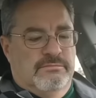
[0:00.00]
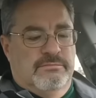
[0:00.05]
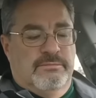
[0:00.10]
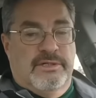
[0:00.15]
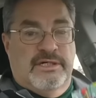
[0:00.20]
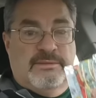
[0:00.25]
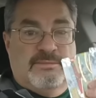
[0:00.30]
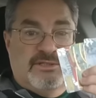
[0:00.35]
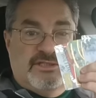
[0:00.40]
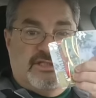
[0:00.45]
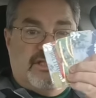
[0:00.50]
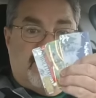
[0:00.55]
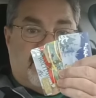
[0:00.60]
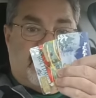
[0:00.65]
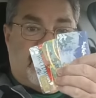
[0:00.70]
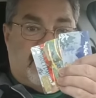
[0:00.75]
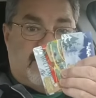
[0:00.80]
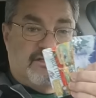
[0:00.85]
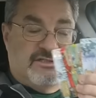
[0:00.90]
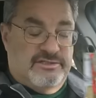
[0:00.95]
bought a bunch of gift
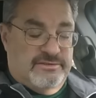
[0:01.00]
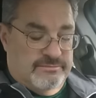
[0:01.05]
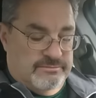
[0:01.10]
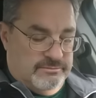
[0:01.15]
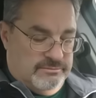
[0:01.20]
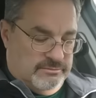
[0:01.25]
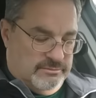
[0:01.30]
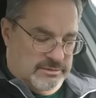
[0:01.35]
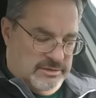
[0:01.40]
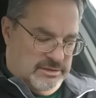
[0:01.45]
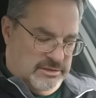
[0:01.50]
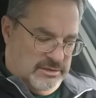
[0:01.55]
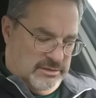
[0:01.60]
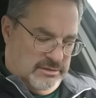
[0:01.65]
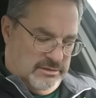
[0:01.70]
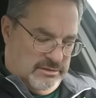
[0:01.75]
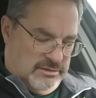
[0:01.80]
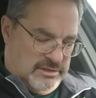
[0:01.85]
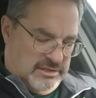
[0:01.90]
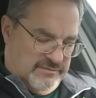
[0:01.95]
cards,
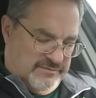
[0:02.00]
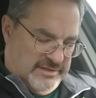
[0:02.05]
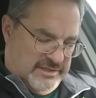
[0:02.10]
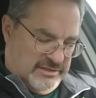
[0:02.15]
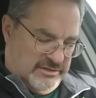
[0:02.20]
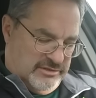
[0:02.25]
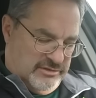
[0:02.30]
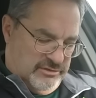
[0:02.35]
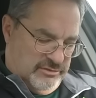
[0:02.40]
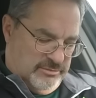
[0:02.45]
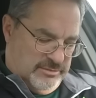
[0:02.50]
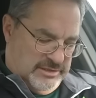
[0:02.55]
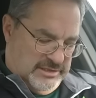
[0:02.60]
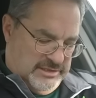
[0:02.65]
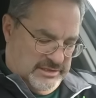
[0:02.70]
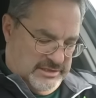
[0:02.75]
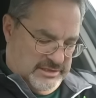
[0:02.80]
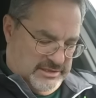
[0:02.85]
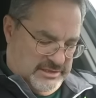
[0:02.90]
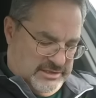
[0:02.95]
give out to my
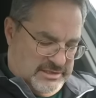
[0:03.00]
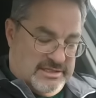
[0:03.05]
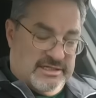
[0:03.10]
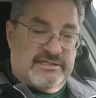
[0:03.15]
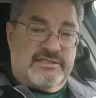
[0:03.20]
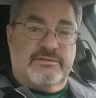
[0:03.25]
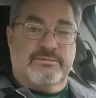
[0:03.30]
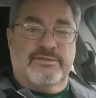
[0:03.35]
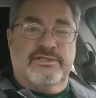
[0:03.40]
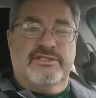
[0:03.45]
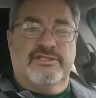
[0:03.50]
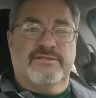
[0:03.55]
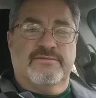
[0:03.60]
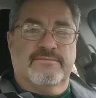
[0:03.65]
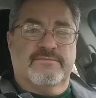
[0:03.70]
uh, customers,